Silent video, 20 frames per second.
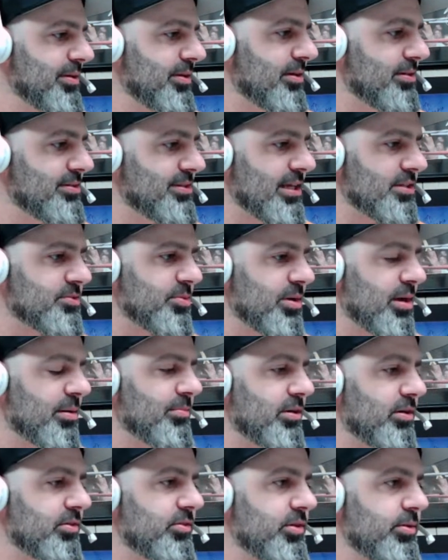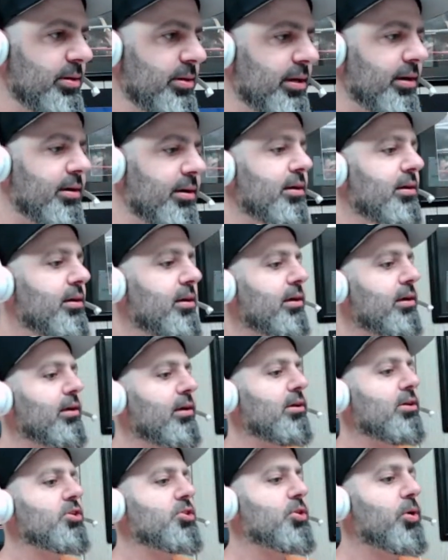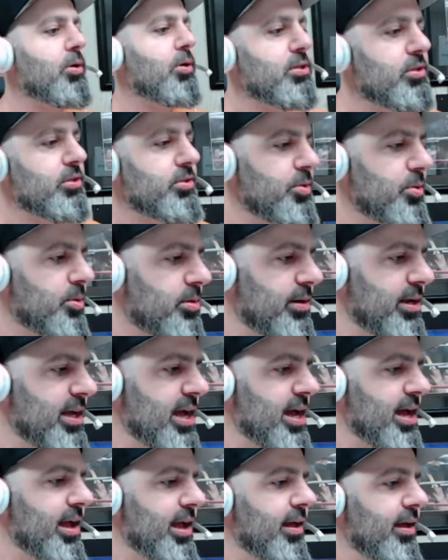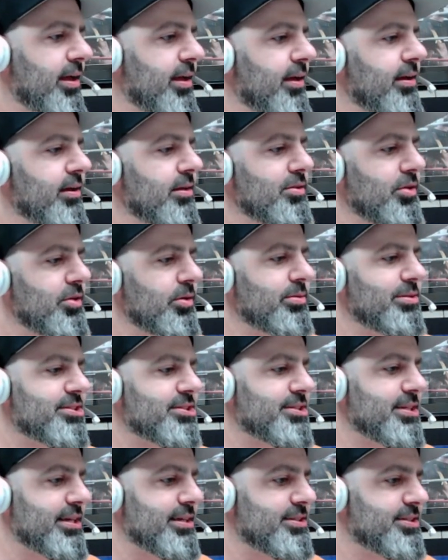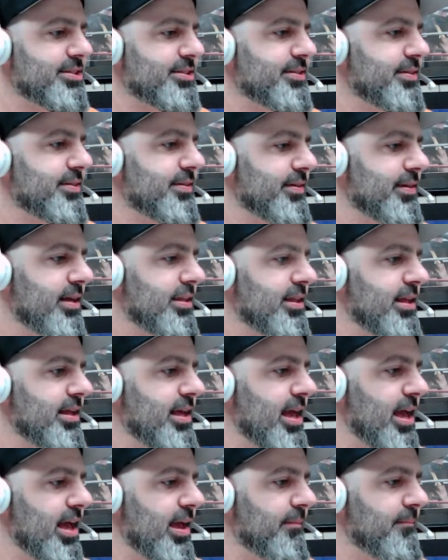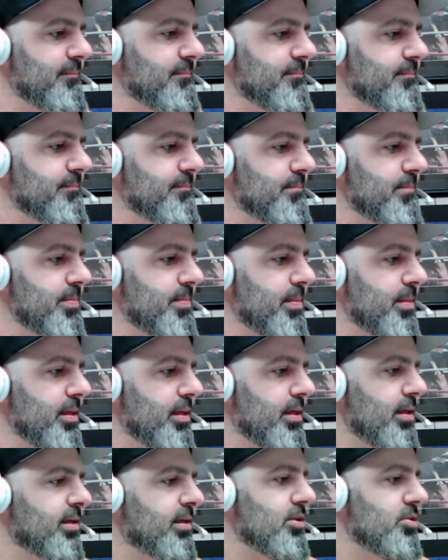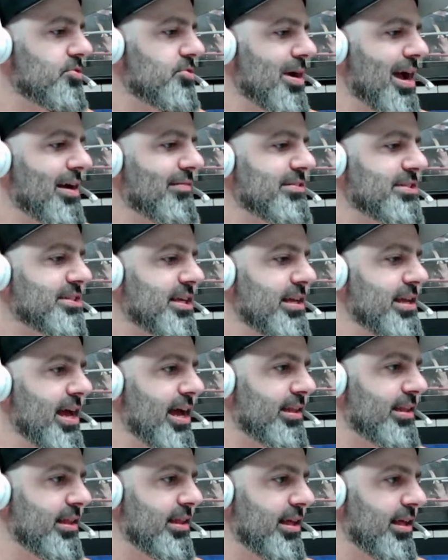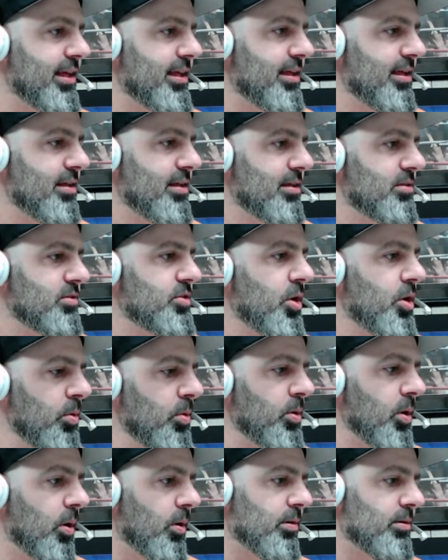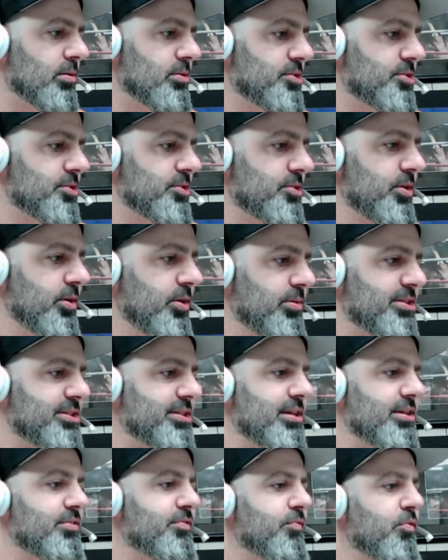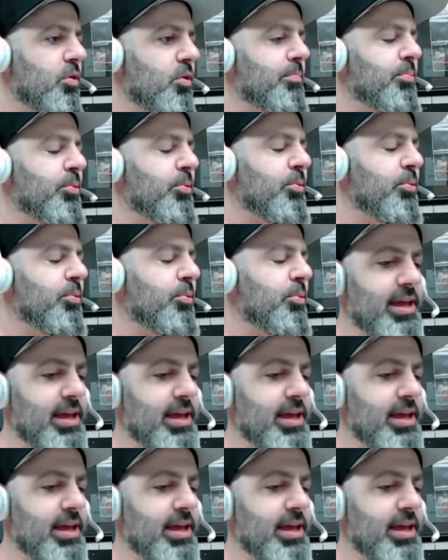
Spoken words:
because that's what I'm going to do here. Sean Couturier, 2 assists in the game. Travis Konechny, 2 goals, 2 assists, 4-point game